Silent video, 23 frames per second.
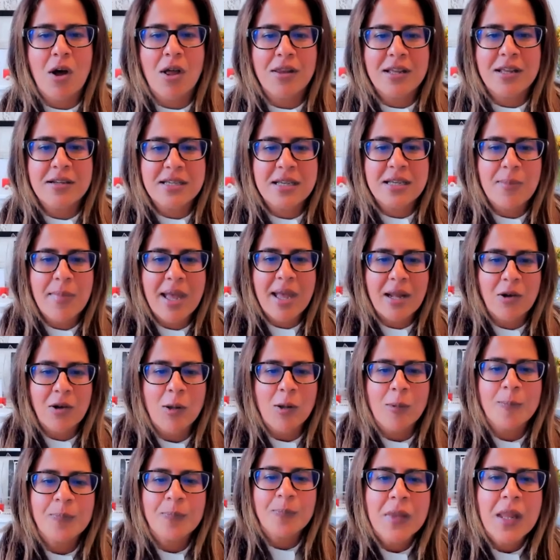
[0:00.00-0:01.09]
on the team,
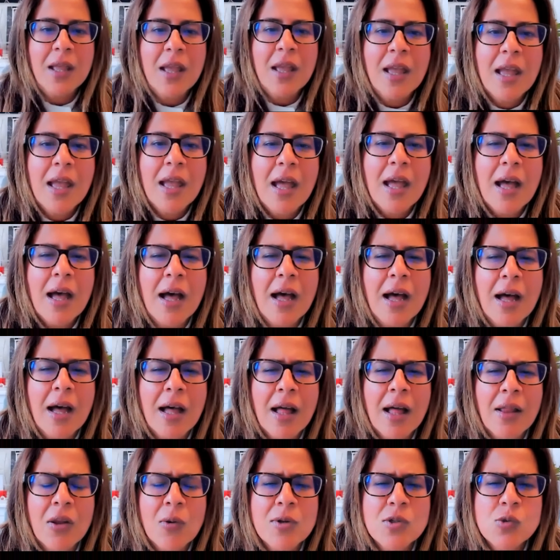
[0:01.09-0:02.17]
and.
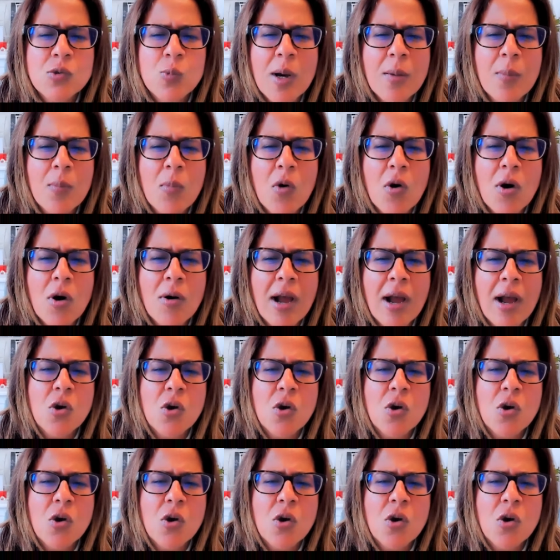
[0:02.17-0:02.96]
Uh, there is one more.